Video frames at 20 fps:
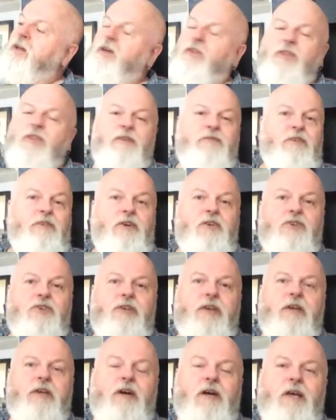And the
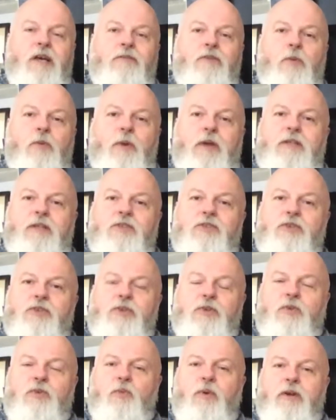first gig I ever went
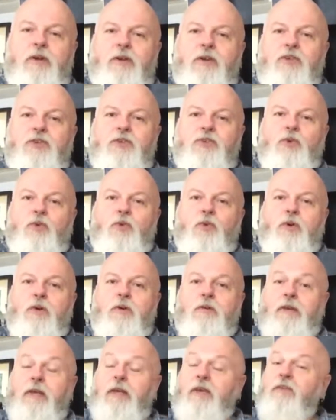to where I
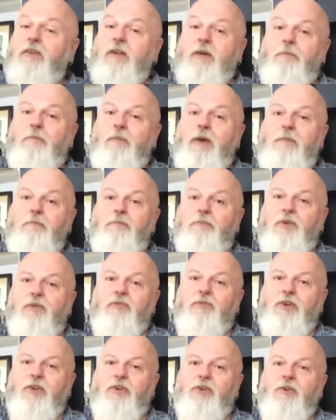saw even a member
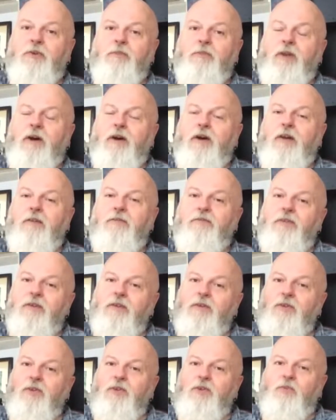of the group live
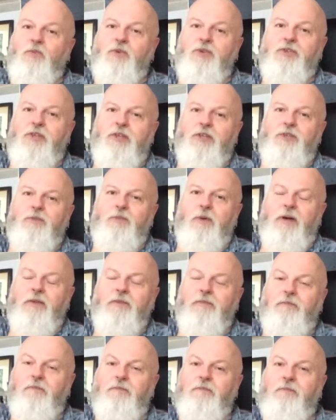was this one.
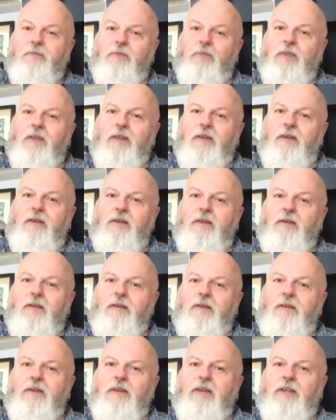
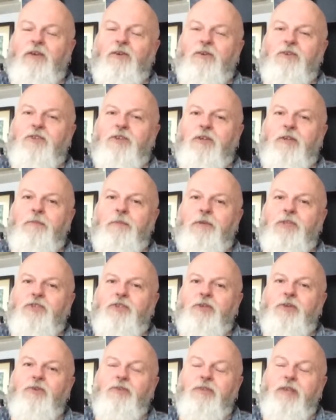In October
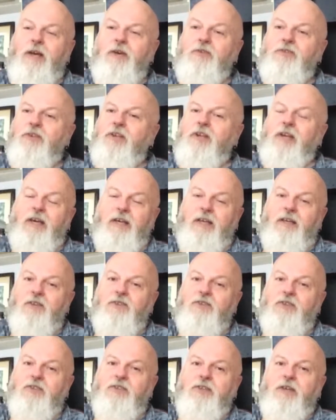2008,
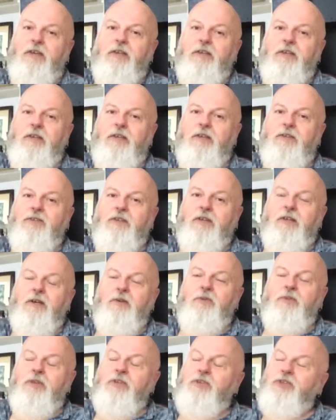so 10 years
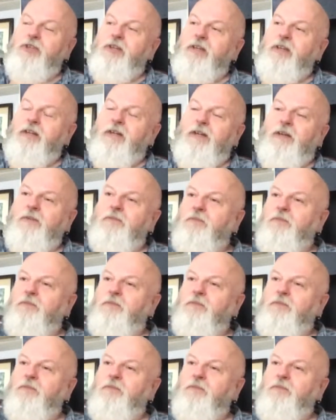ago this year.